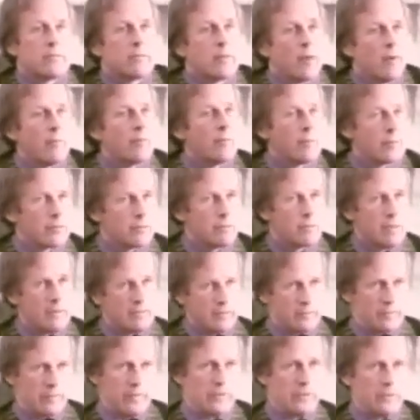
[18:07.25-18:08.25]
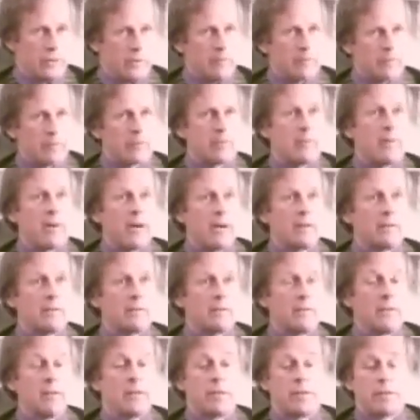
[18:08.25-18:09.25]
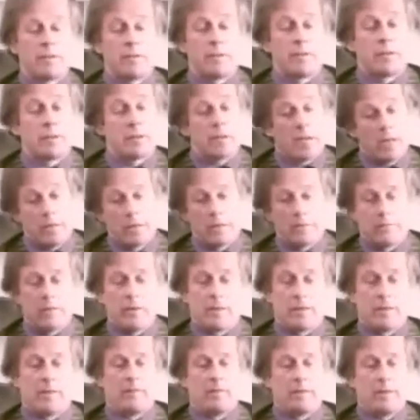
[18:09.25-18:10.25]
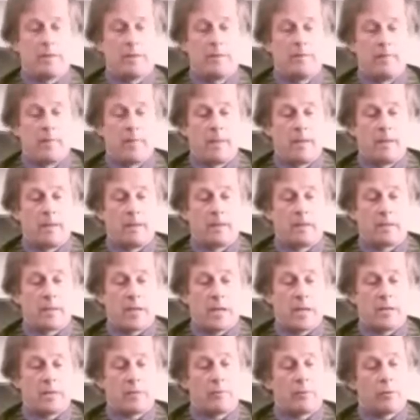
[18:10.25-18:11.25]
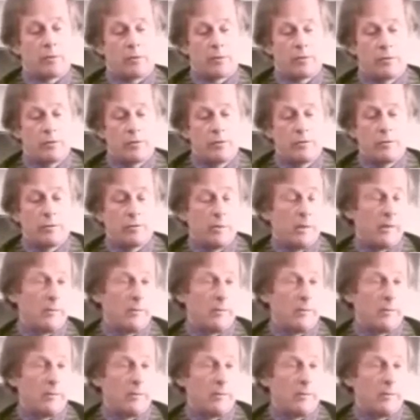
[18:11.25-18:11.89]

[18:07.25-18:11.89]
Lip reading: obvious one that jumps to mind first, is a case where somebody decides what to do.